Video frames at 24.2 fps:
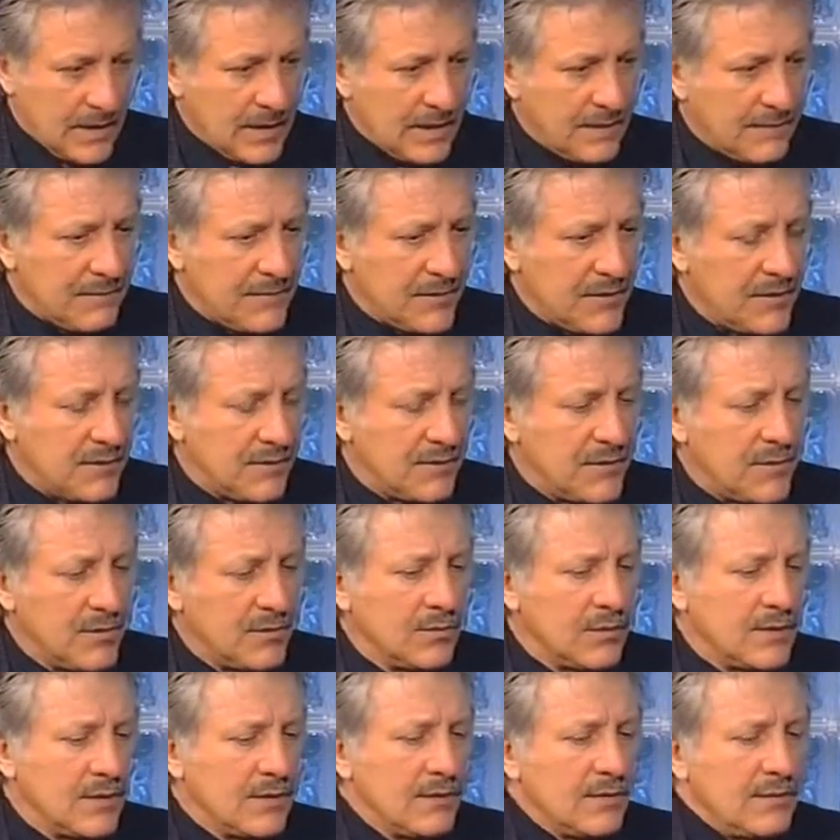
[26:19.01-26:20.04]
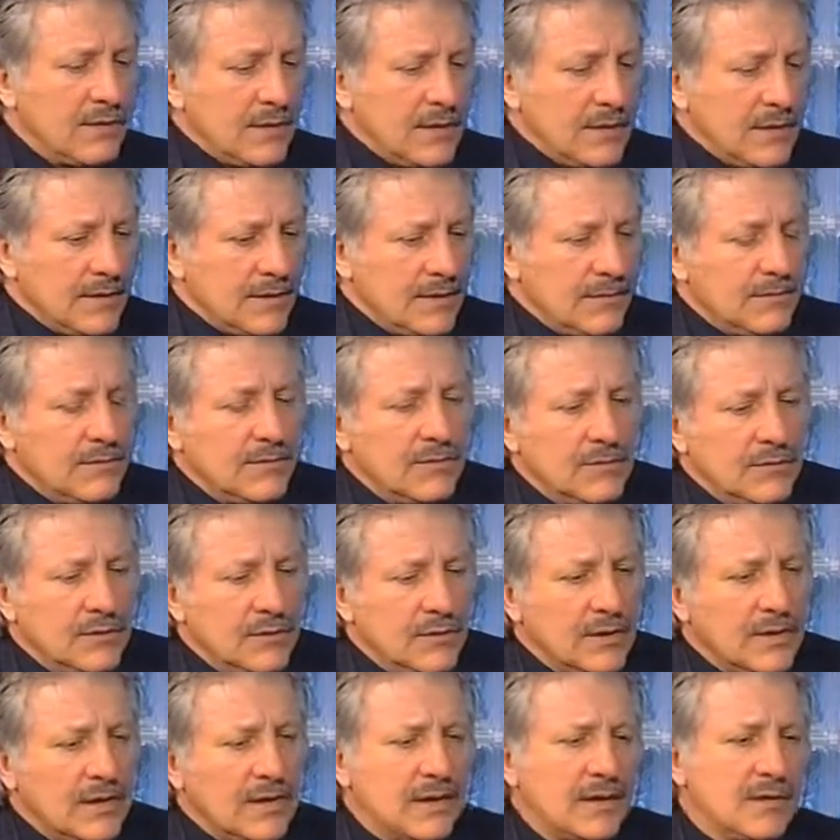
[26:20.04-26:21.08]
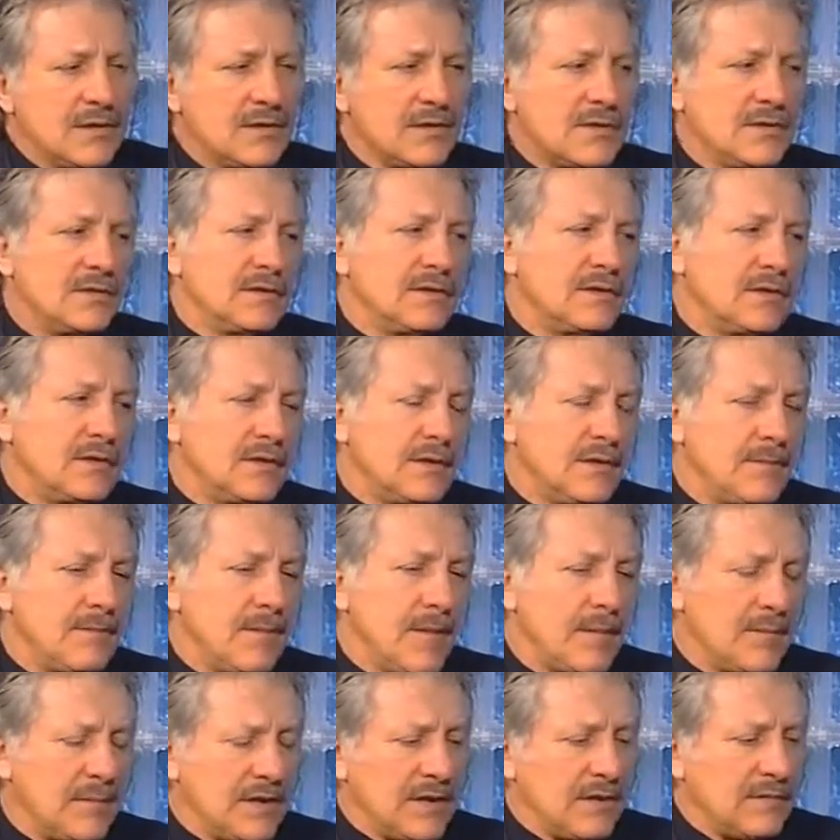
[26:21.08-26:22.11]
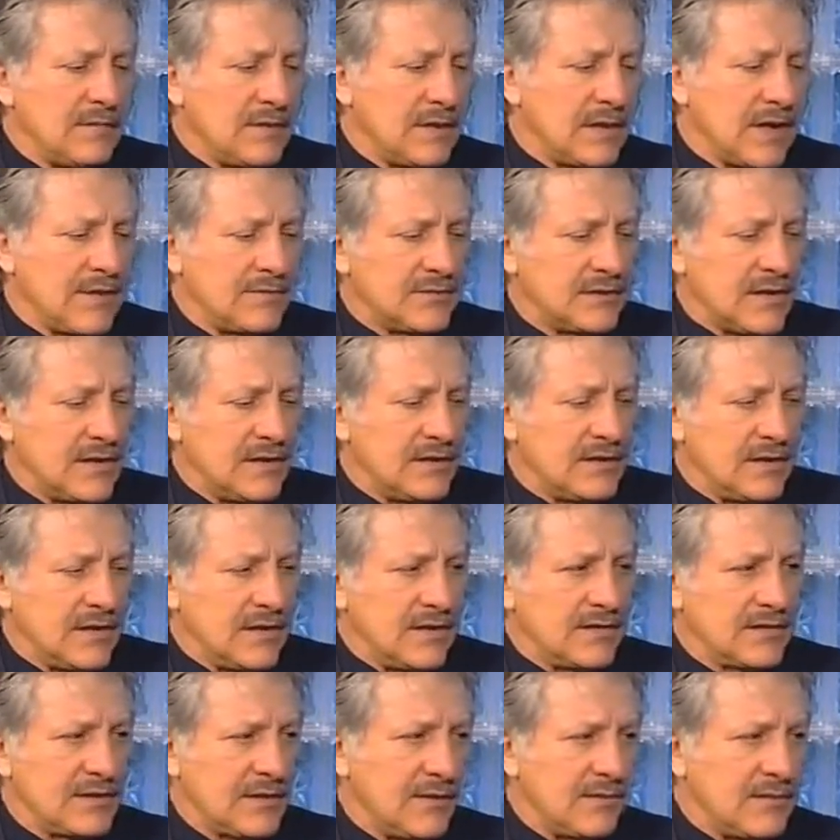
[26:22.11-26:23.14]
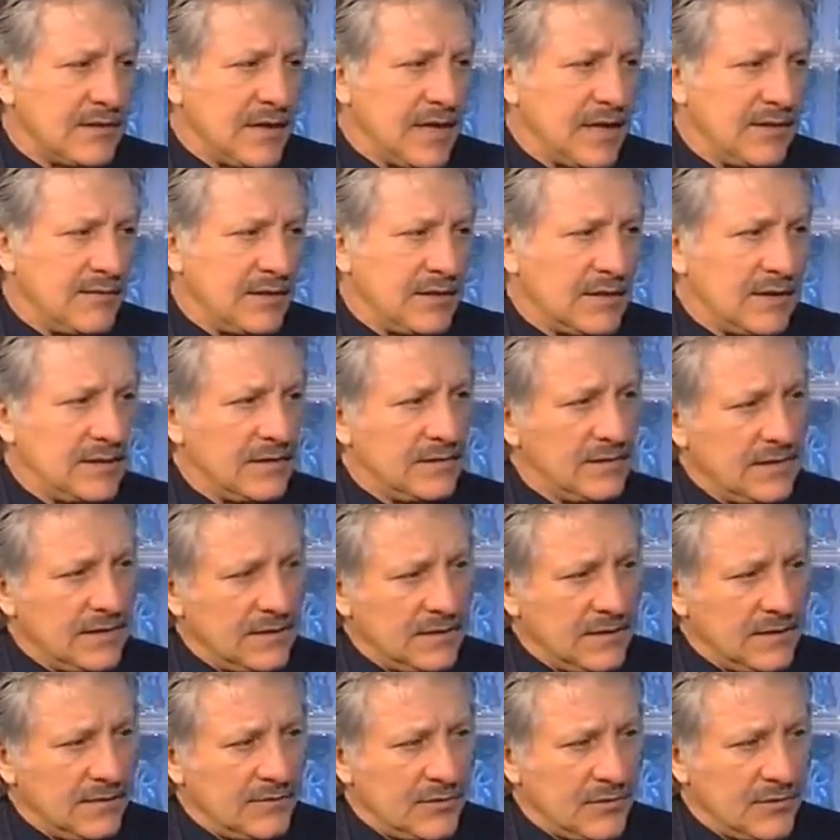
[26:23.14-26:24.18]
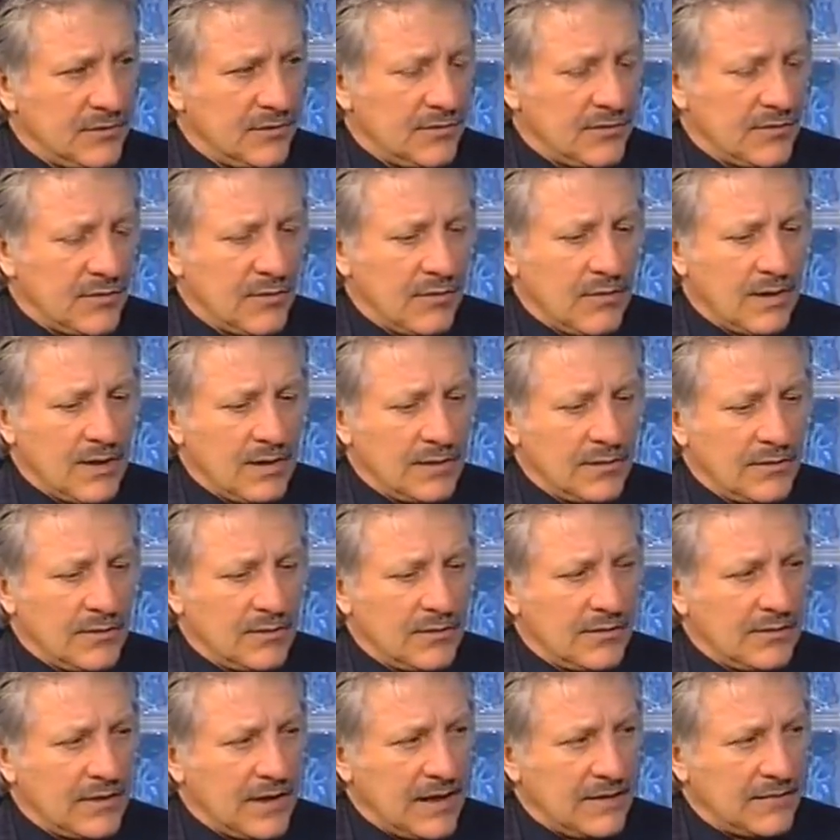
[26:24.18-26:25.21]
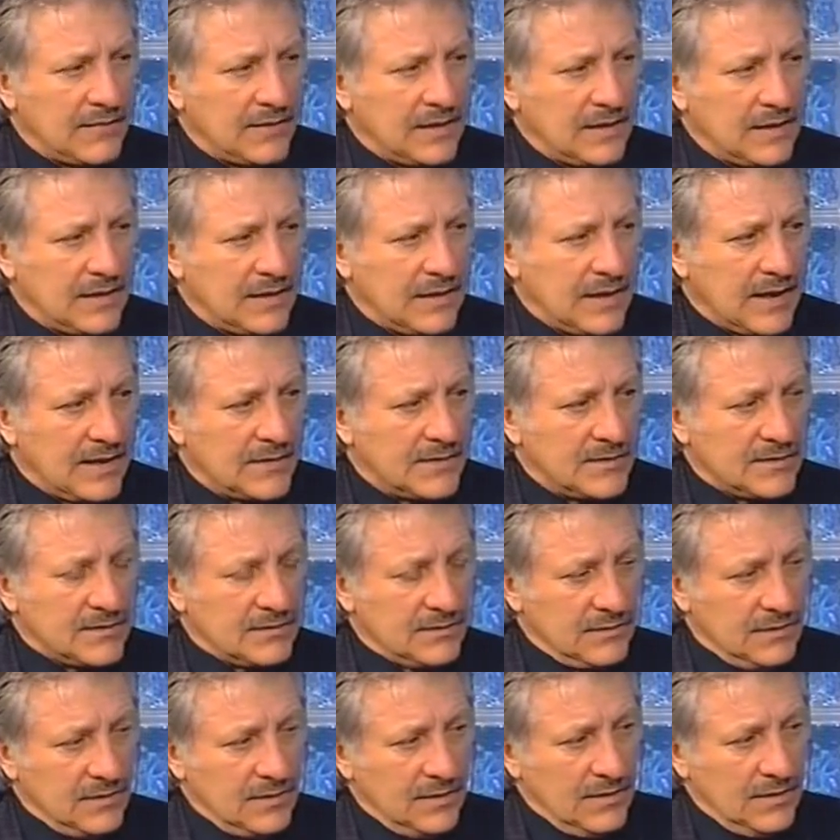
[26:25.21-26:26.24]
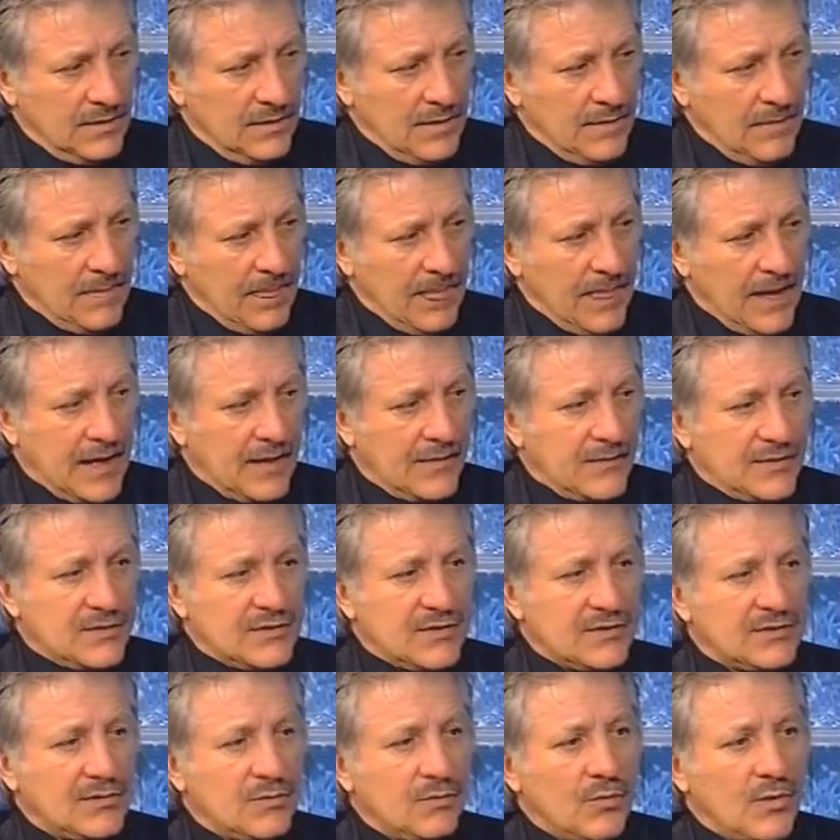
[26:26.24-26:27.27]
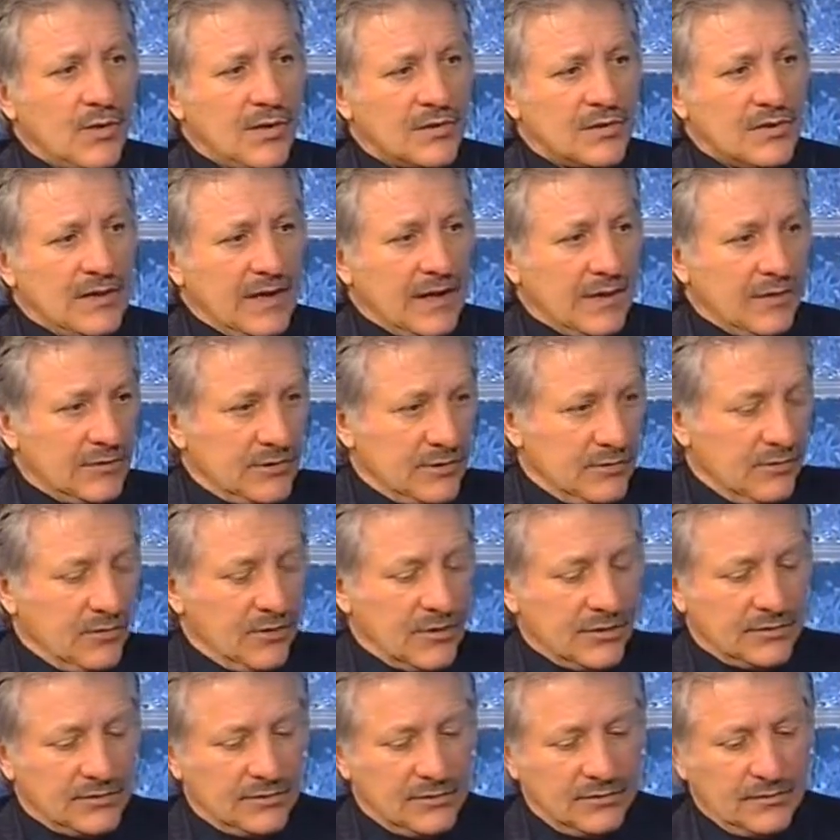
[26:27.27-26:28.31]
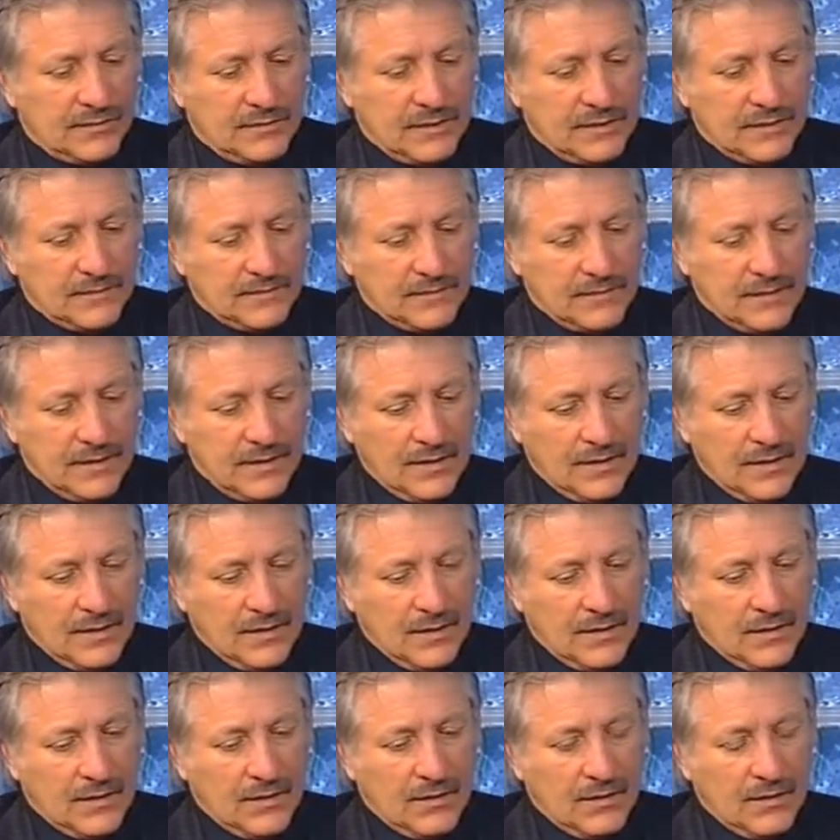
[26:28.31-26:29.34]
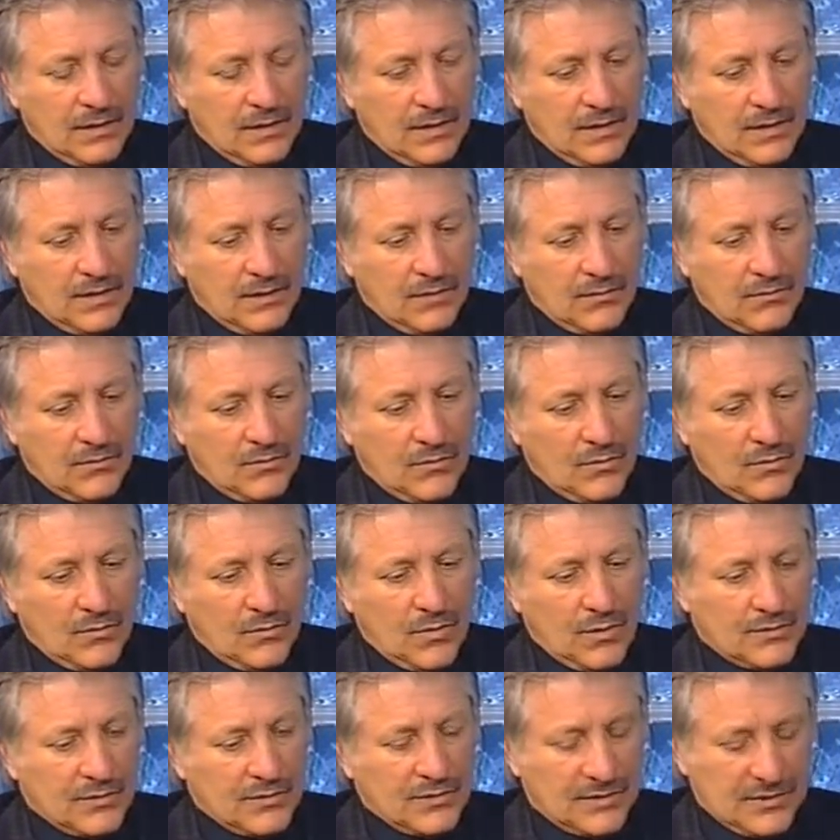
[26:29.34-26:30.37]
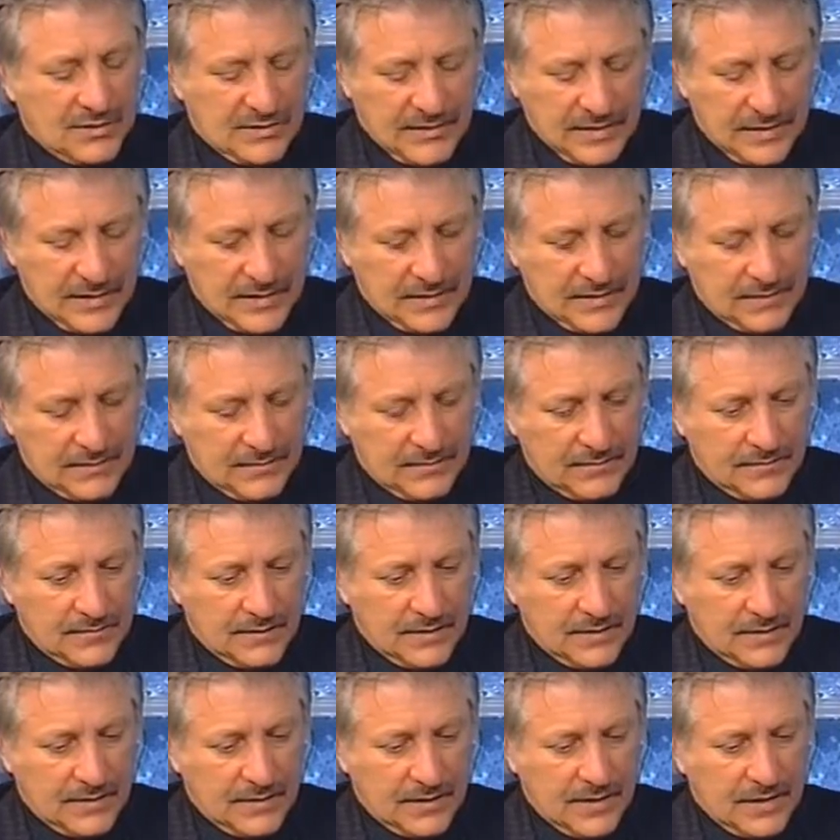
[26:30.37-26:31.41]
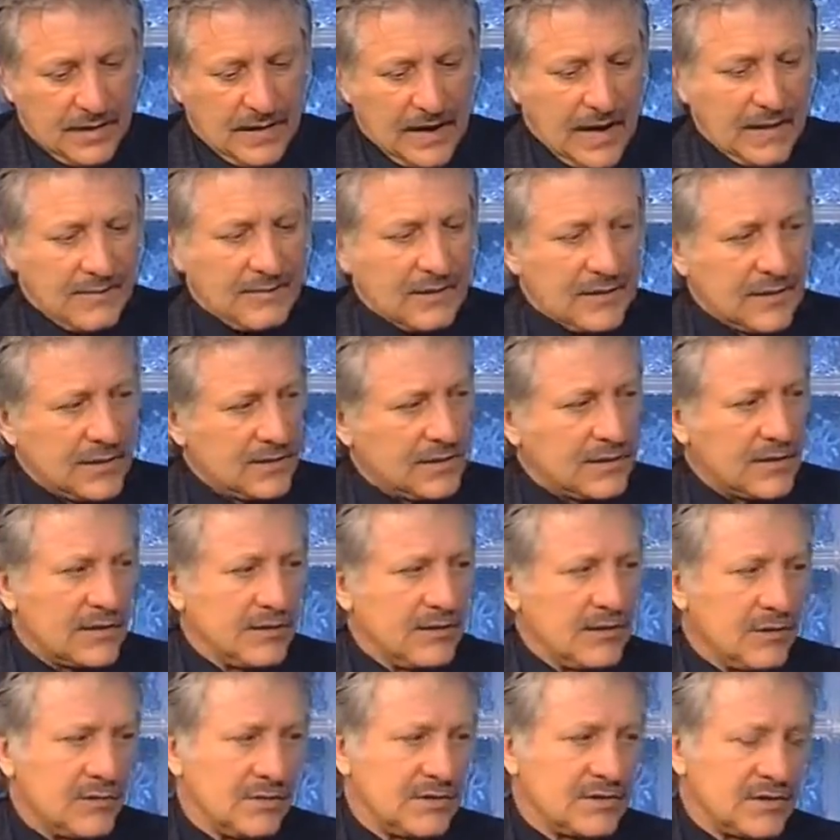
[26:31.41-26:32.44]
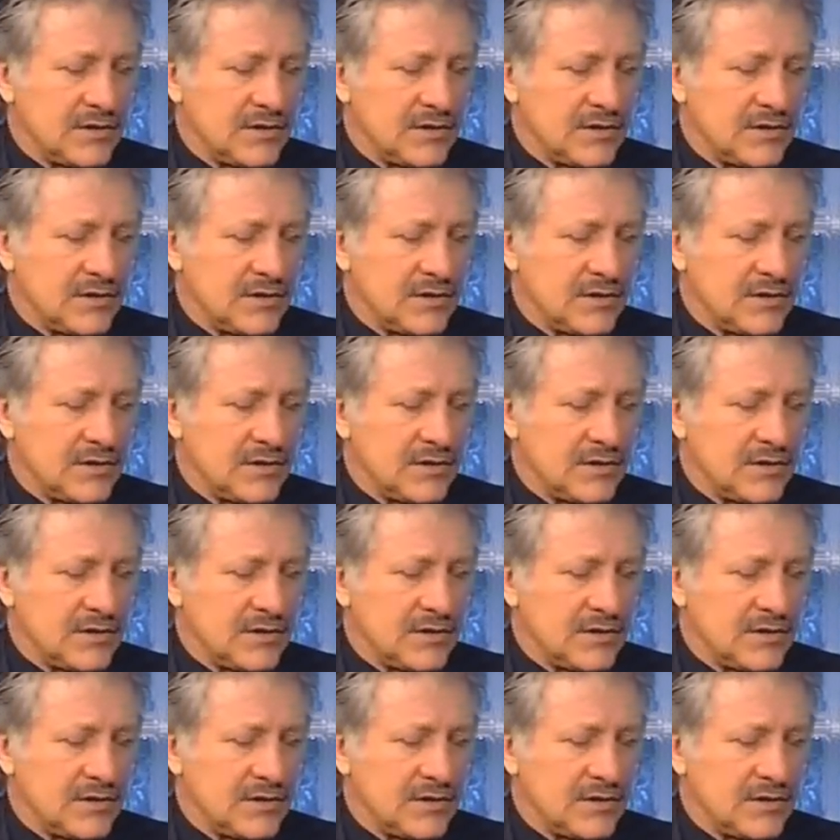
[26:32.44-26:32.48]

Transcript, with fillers: If, if you were to um, look at us as, uh, I mean, you have to consider yourself an advocate. I, have known you for a while. I know you're an advocate against how the system works now, and you are too, Glen. Um, what would you say an advocate can do?